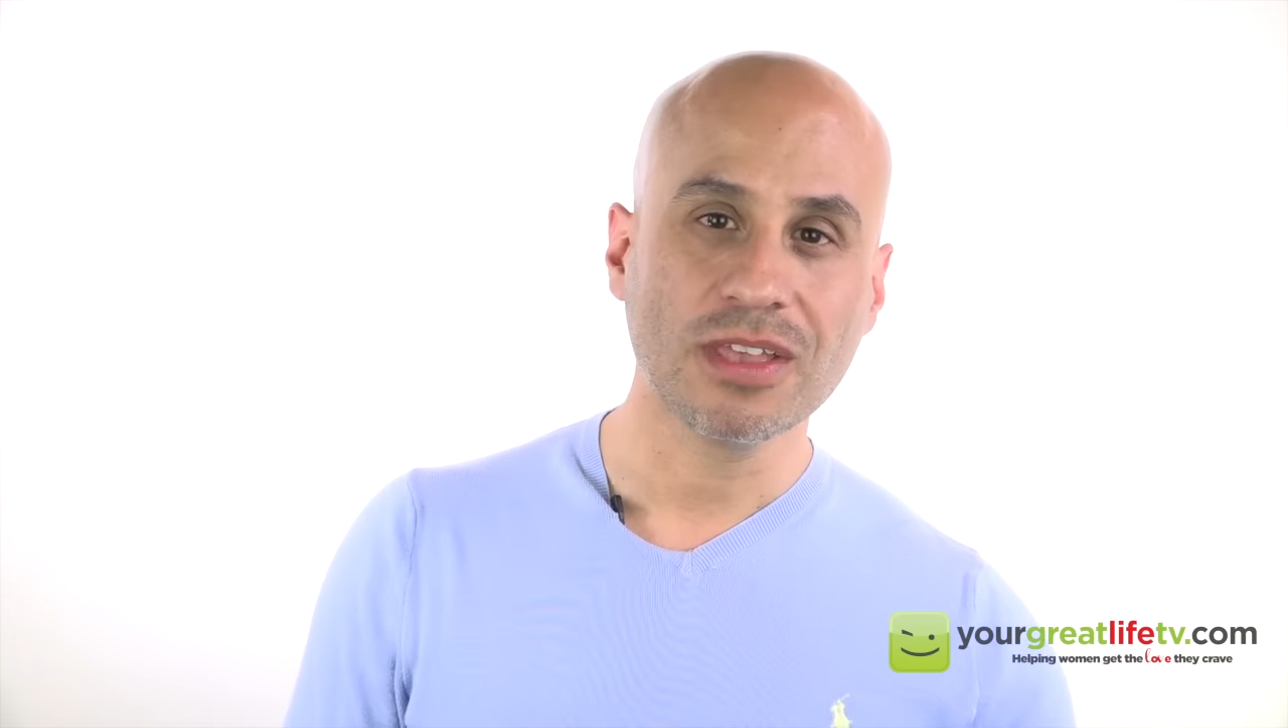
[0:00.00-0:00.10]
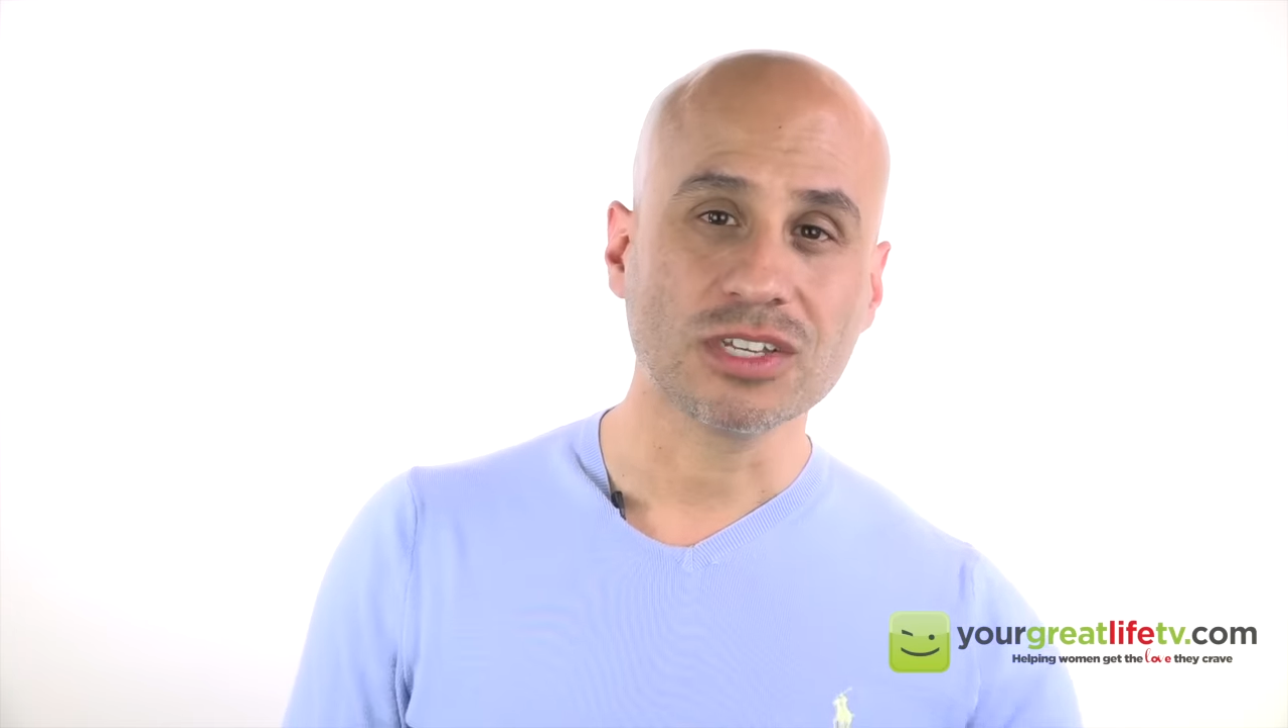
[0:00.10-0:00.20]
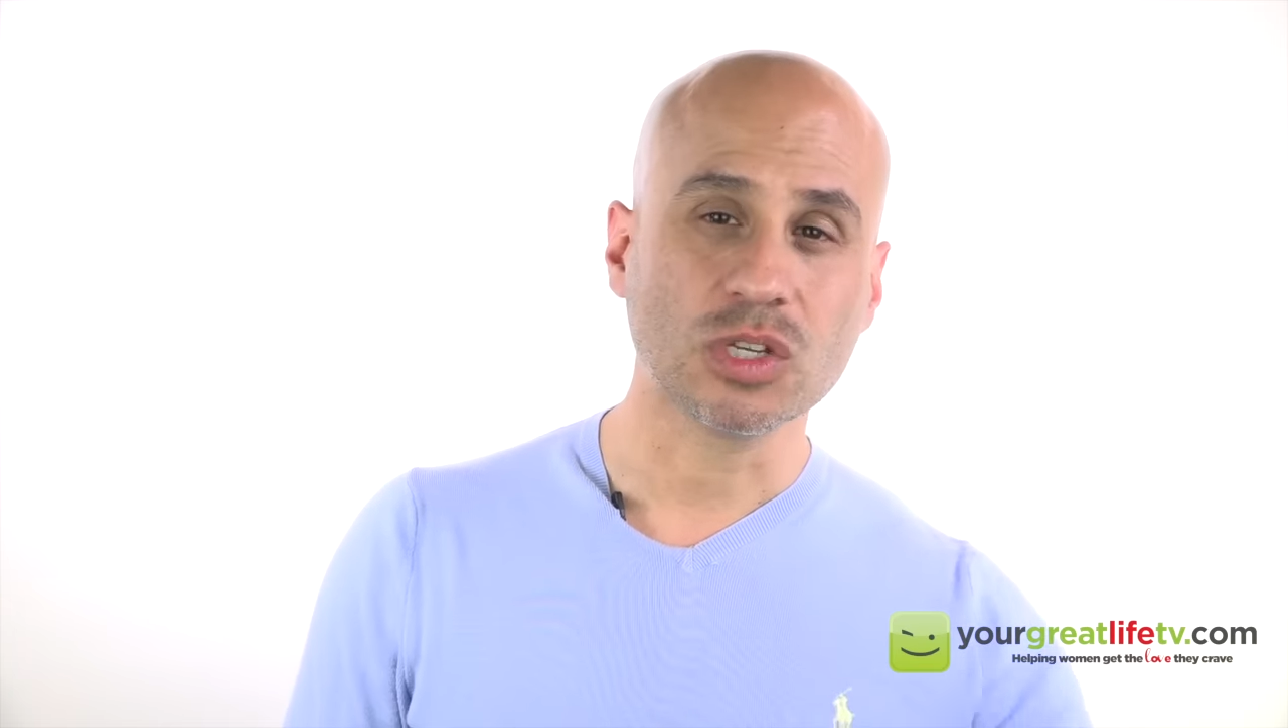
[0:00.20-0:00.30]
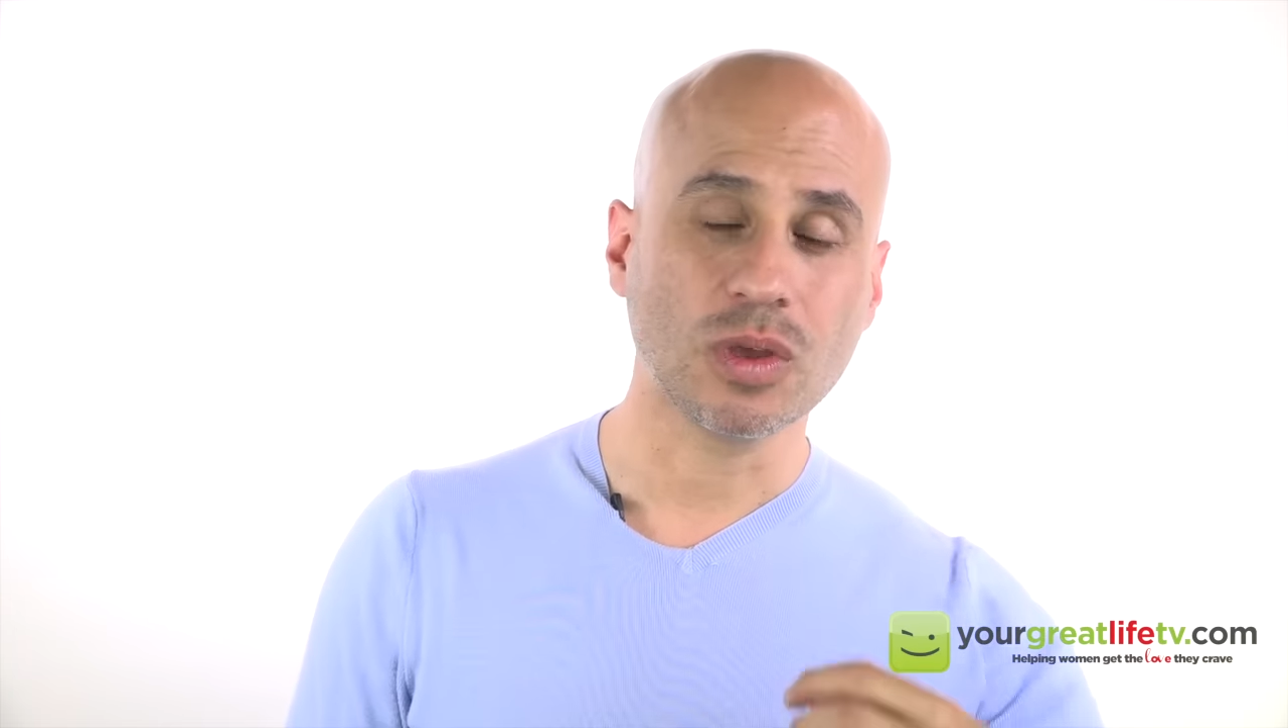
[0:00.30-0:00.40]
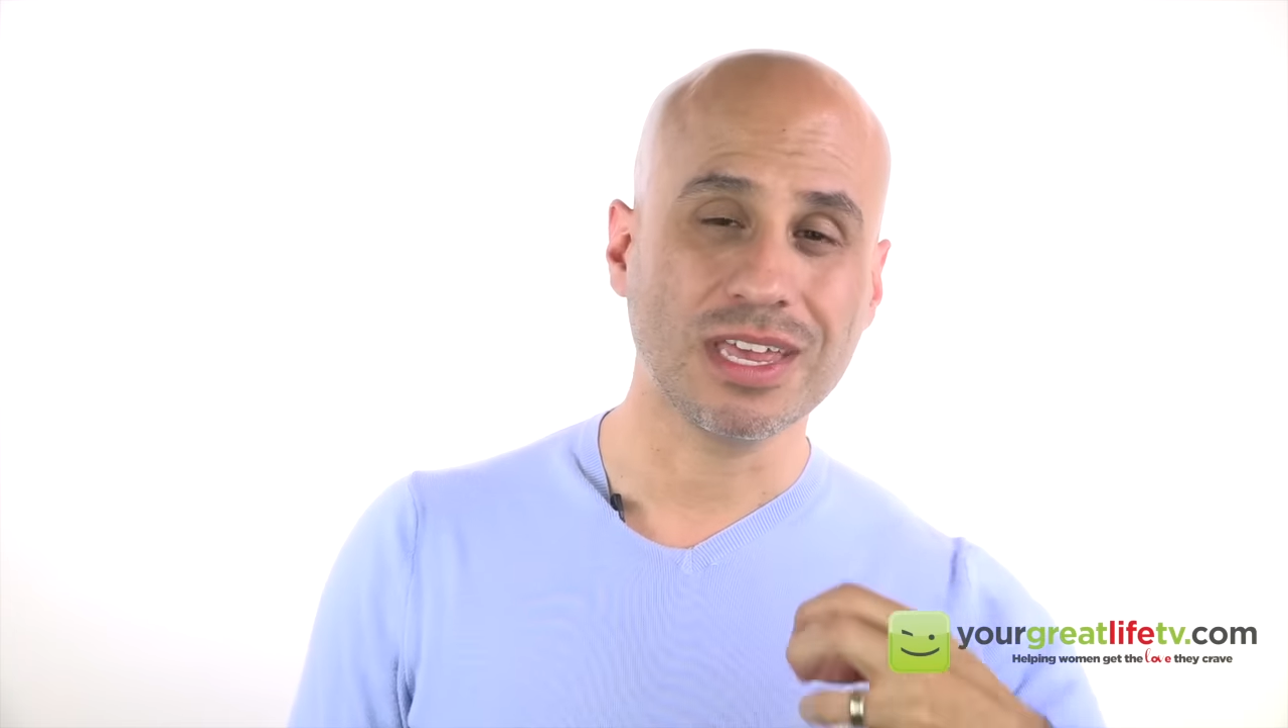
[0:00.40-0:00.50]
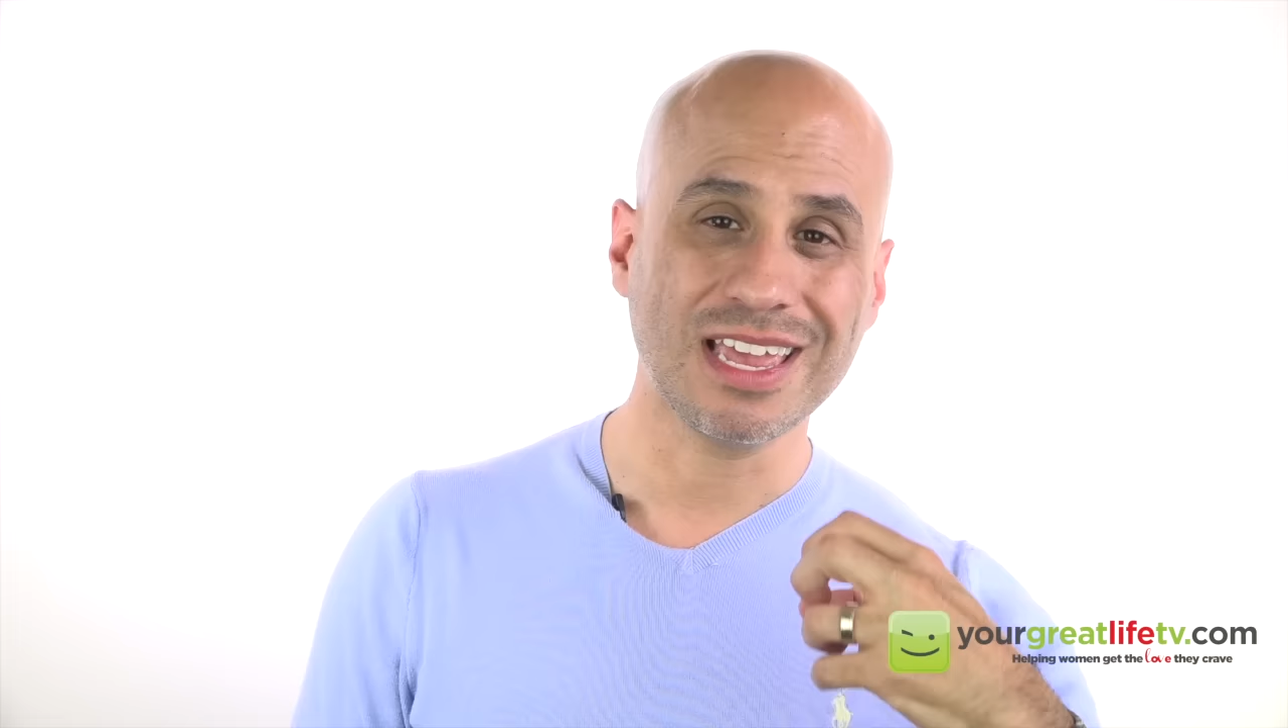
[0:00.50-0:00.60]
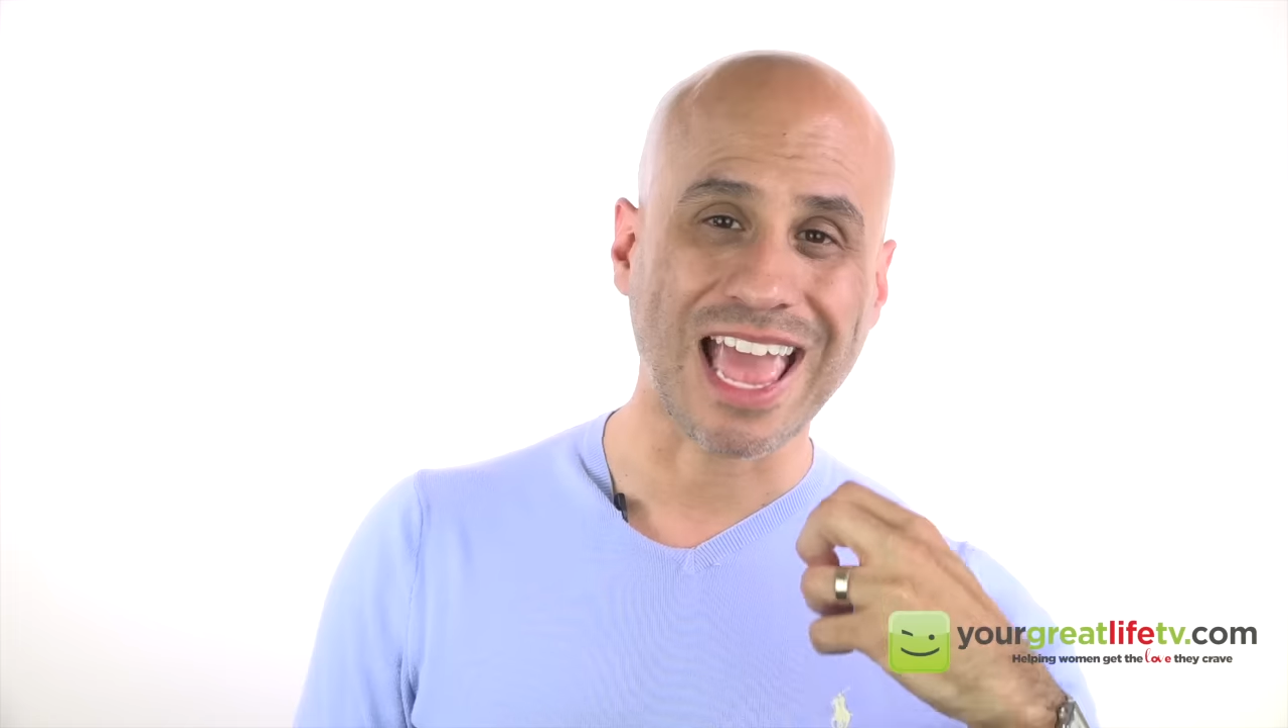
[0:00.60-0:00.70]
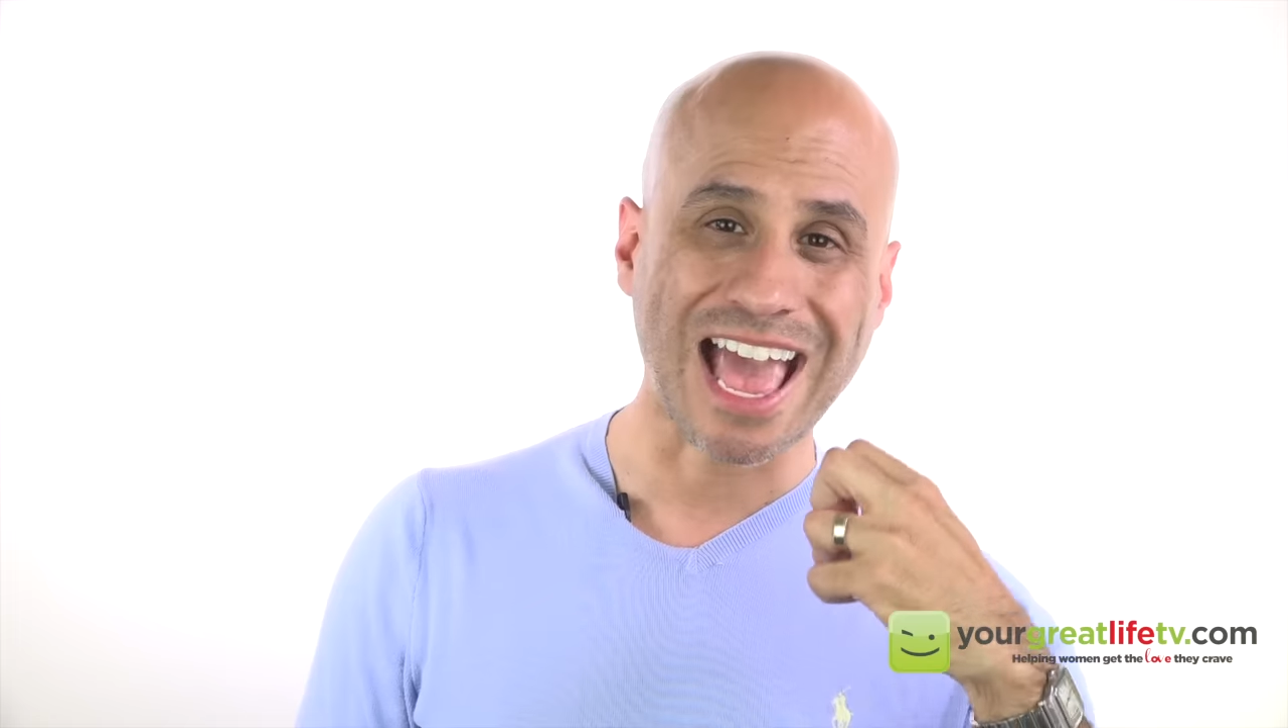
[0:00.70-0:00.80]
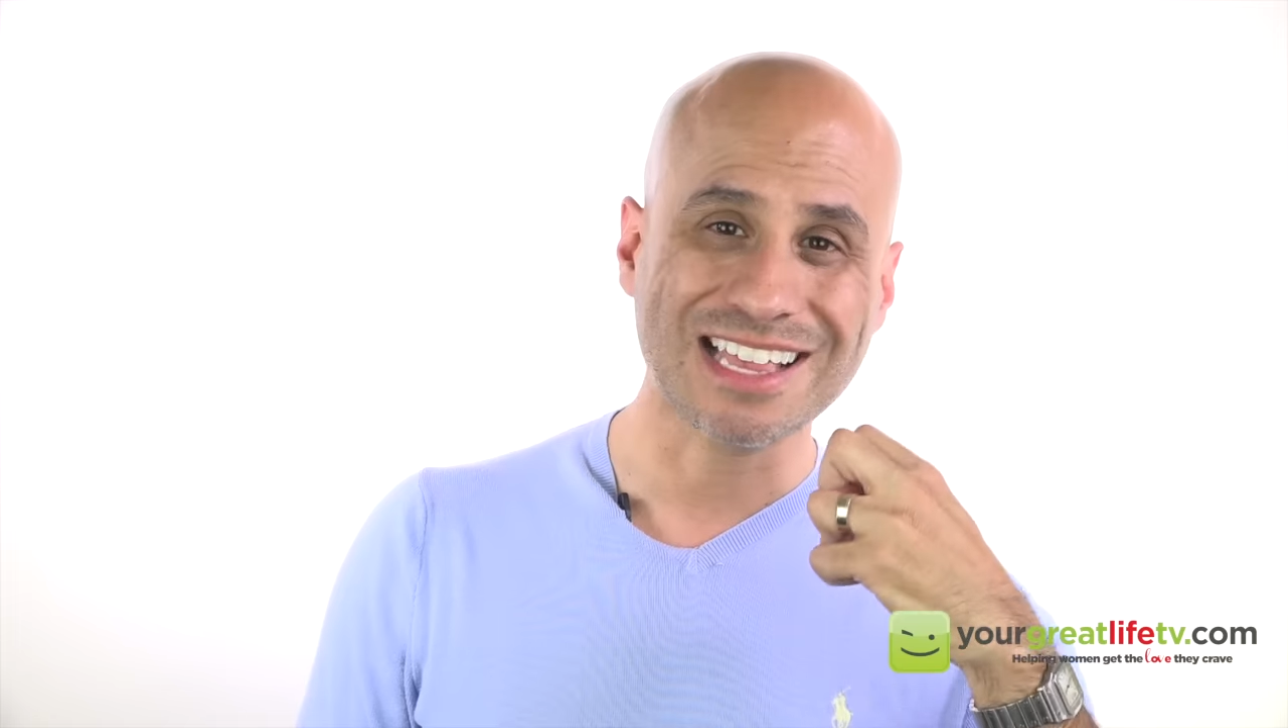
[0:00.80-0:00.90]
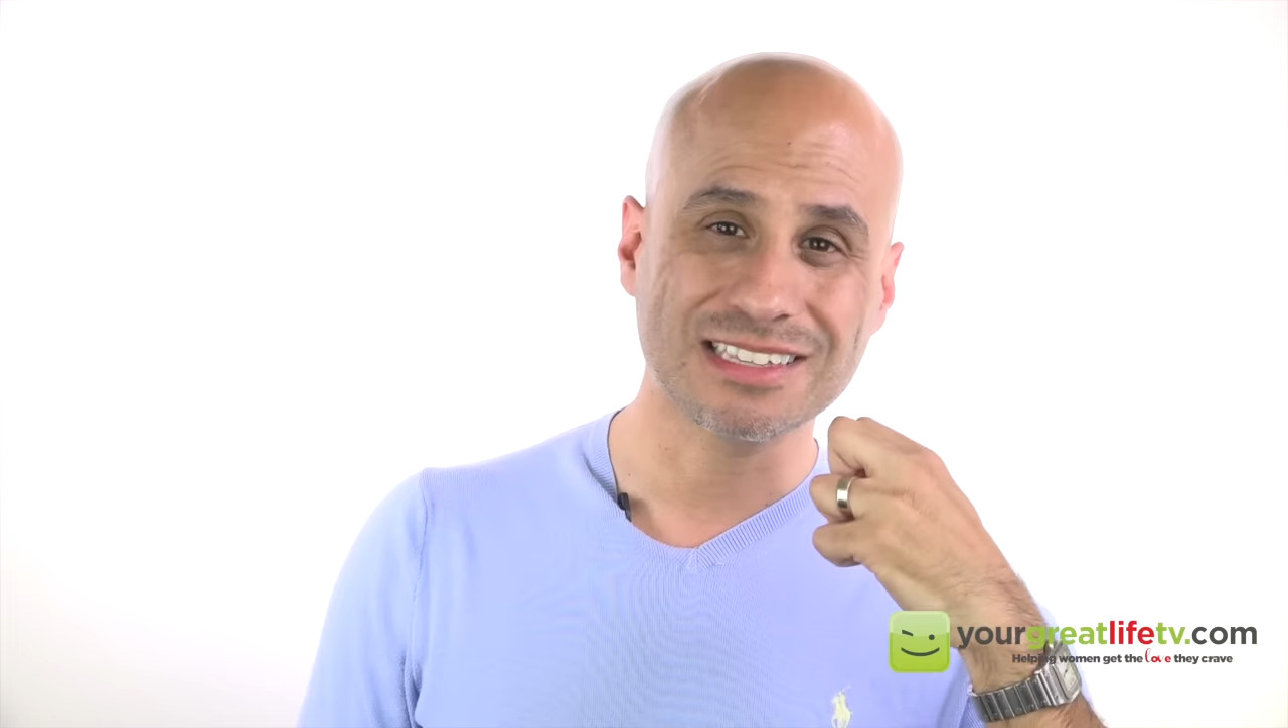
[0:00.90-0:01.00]
so he
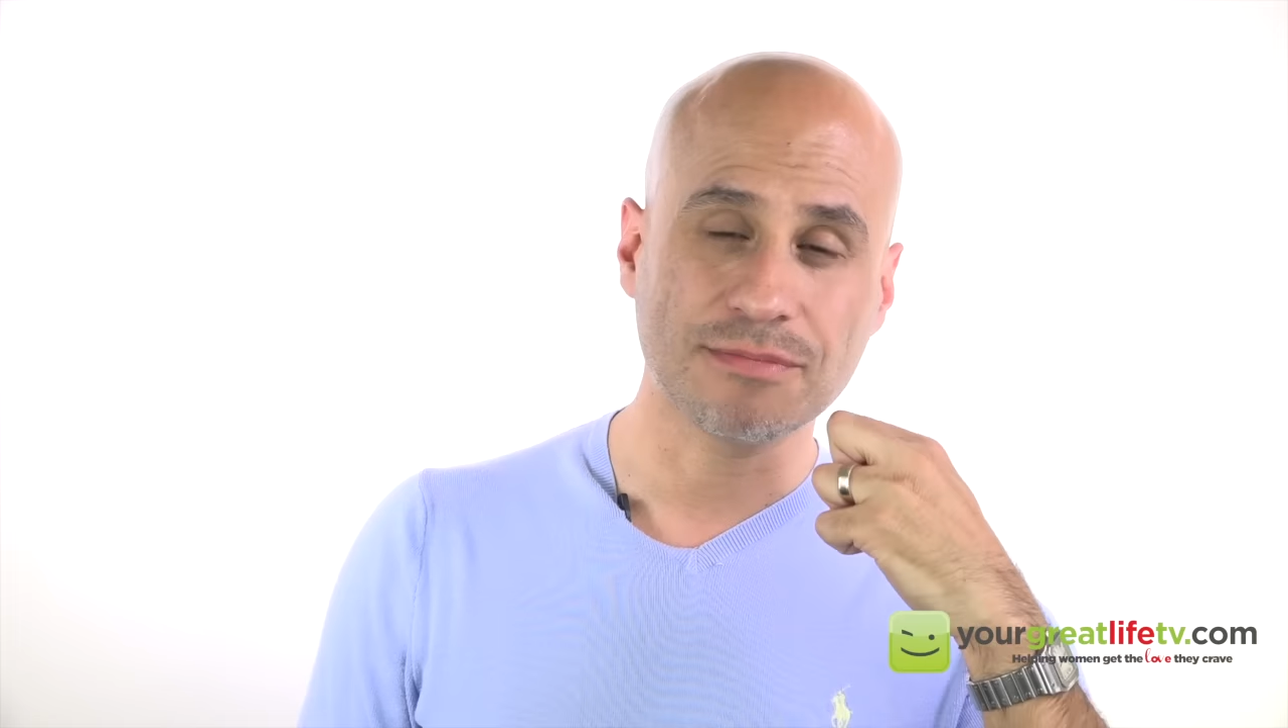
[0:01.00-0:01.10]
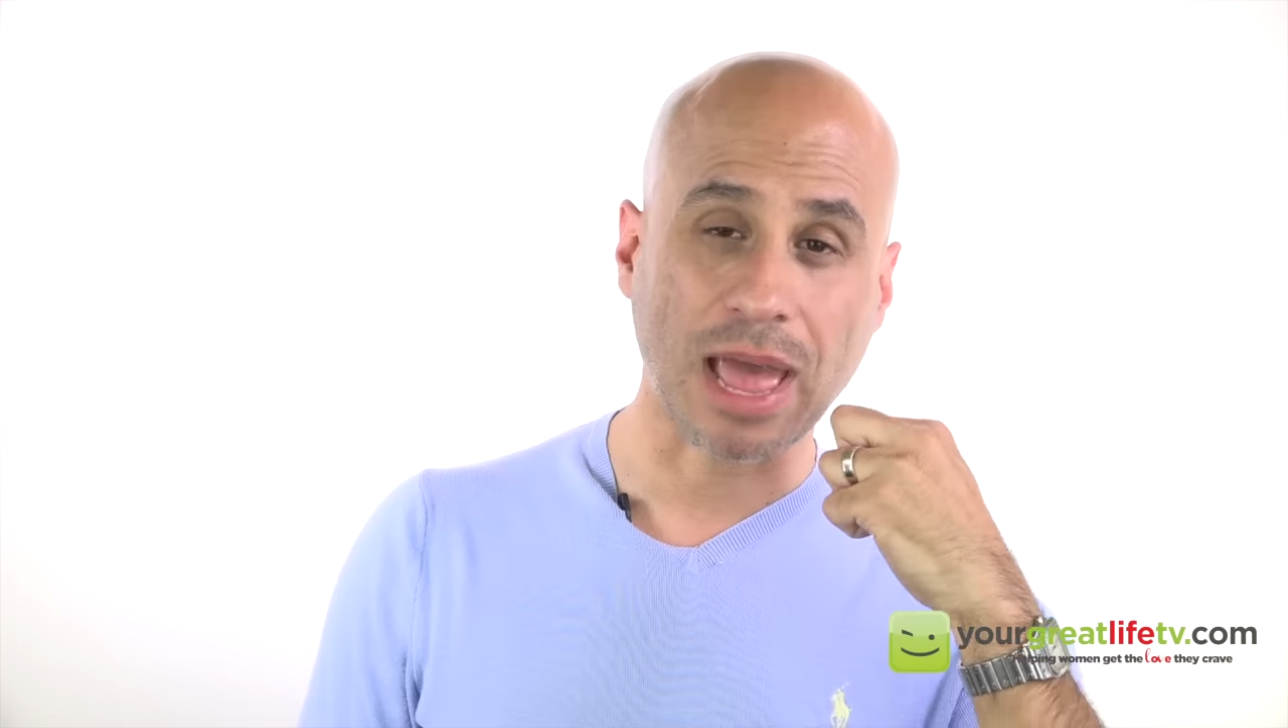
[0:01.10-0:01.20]
has the